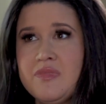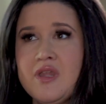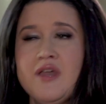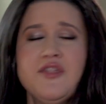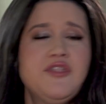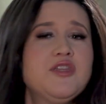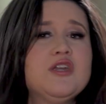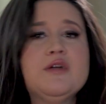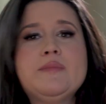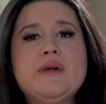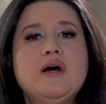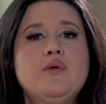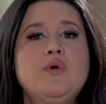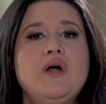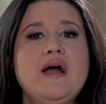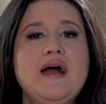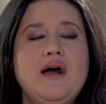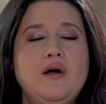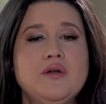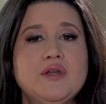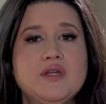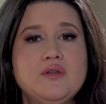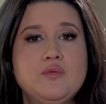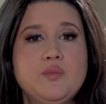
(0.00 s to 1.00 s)
I think about, well,
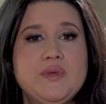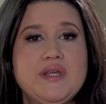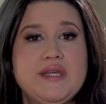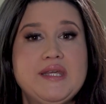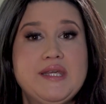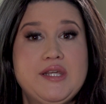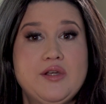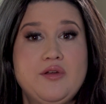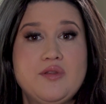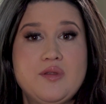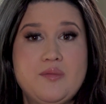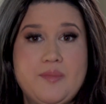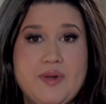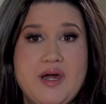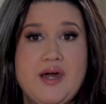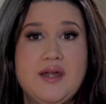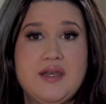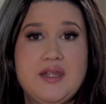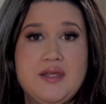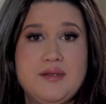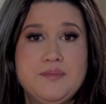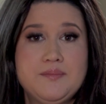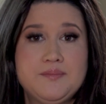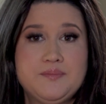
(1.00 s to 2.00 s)
how can we heal the
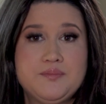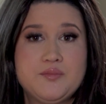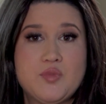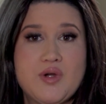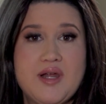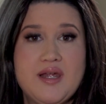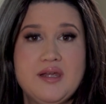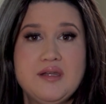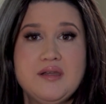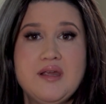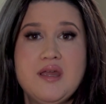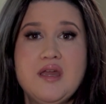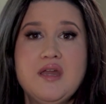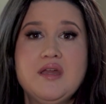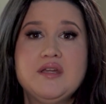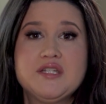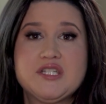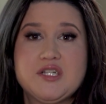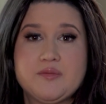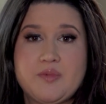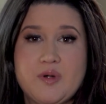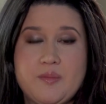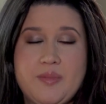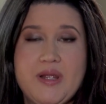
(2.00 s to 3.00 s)
body, right?
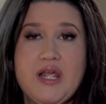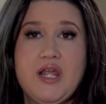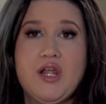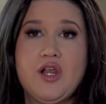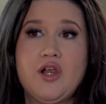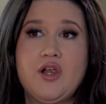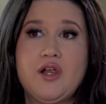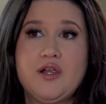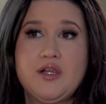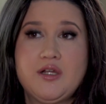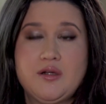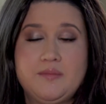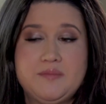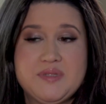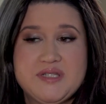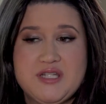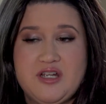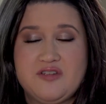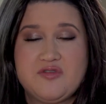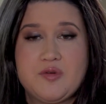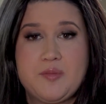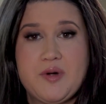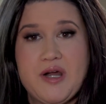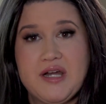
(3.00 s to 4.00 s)
To prepare
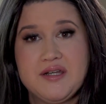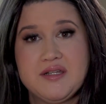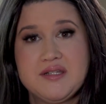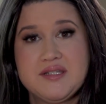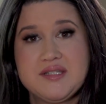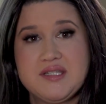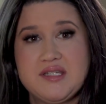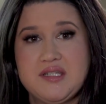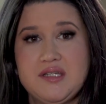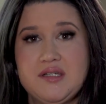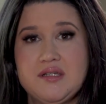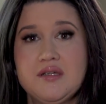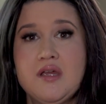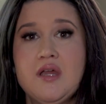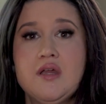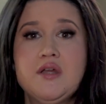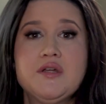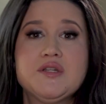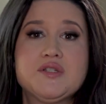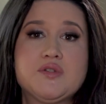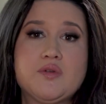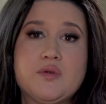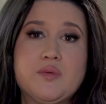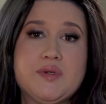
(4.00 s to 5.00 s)
yourself for pregnancy
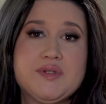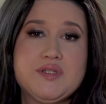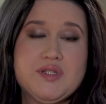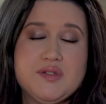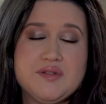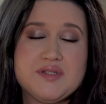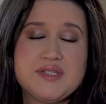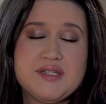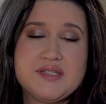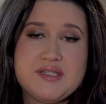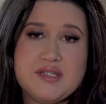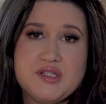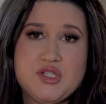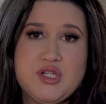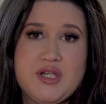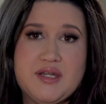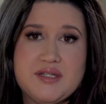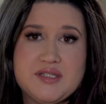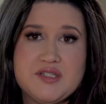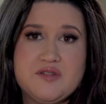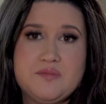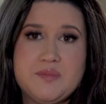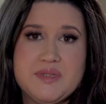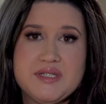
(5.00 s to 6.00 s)
so it reduces the
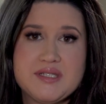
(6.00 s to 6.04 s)
chance of